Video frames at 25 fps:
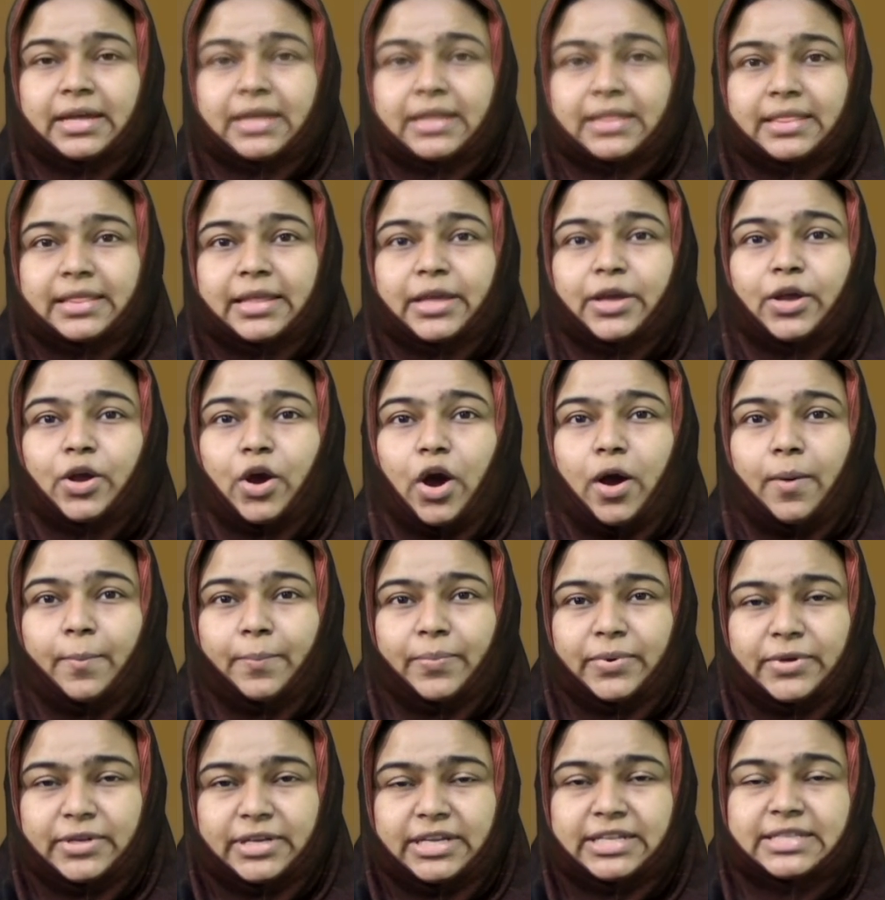the
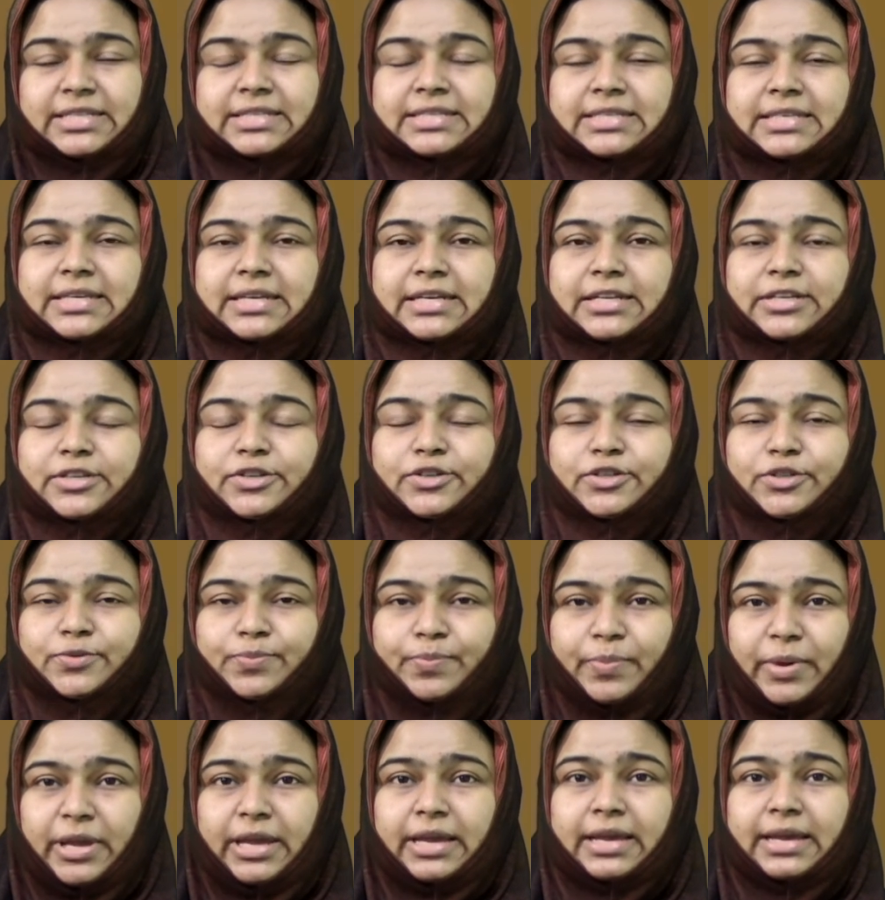competency to
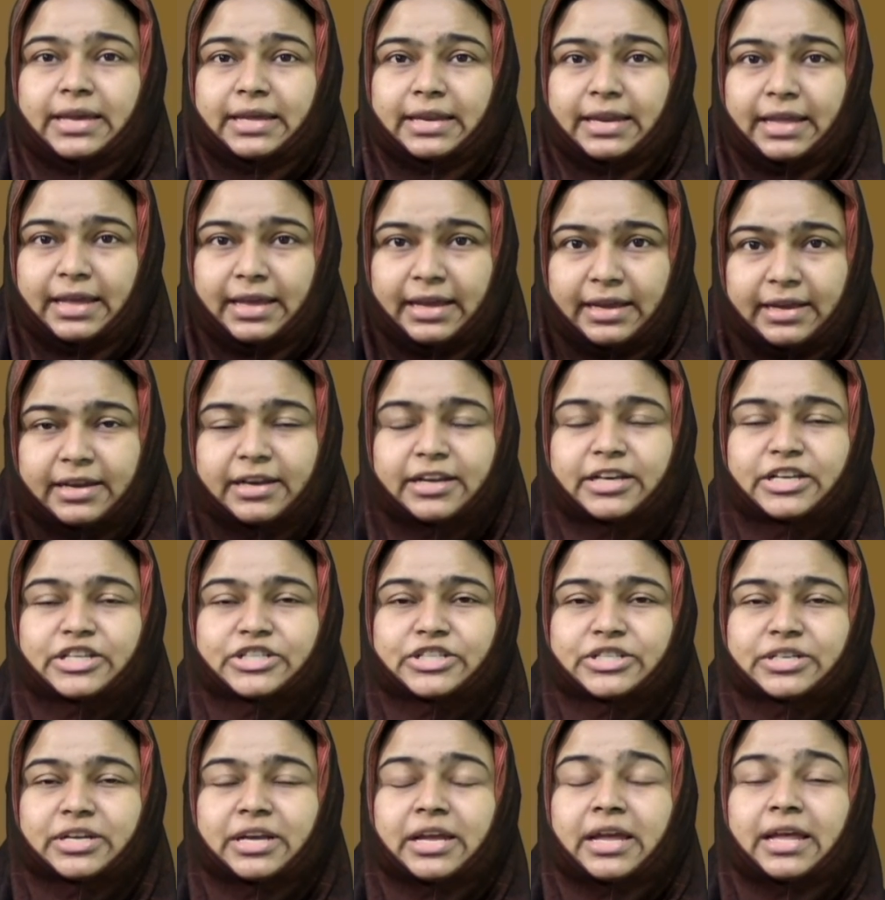speak in
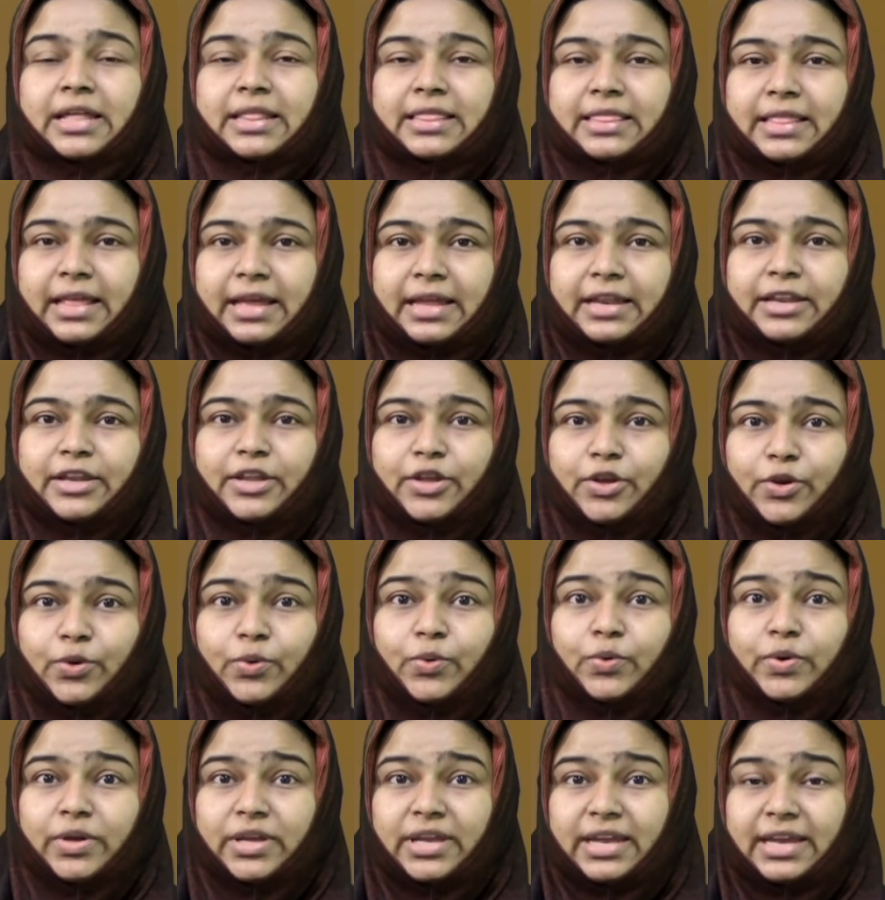English, then
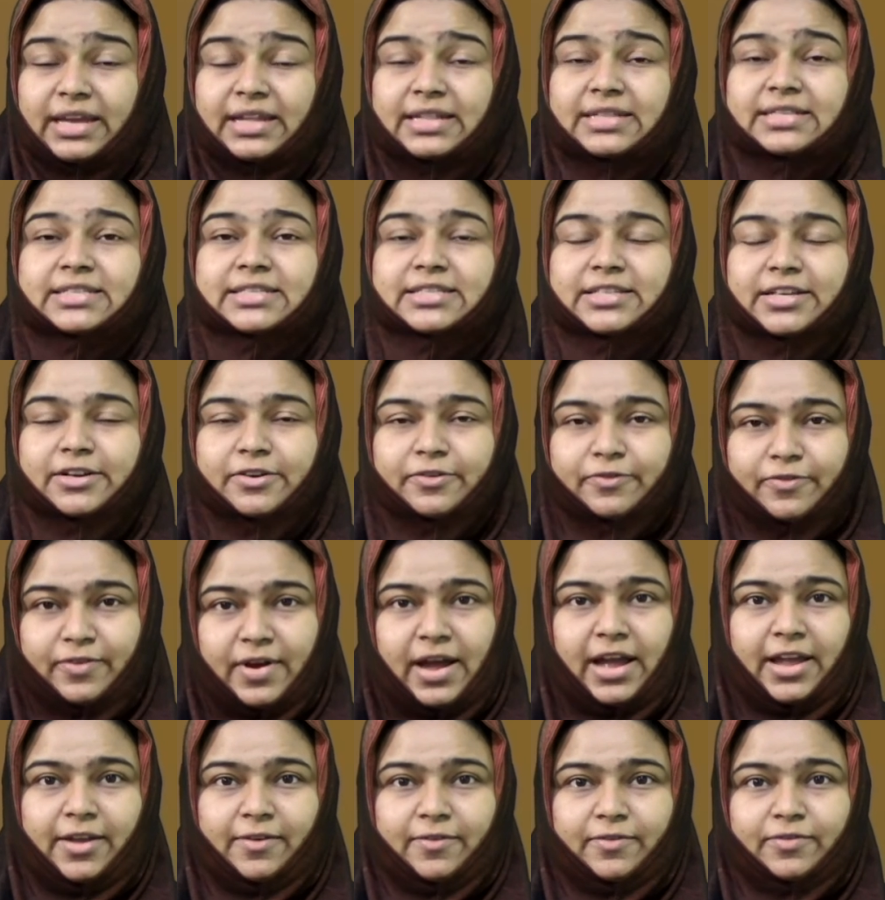you can
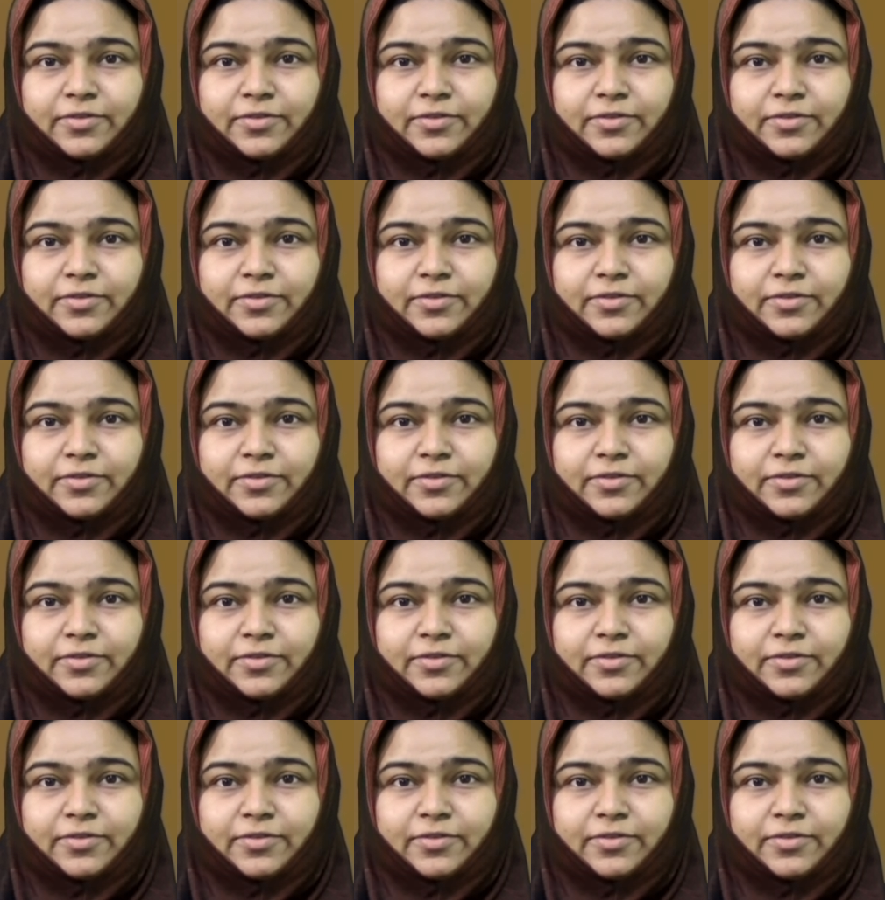survive.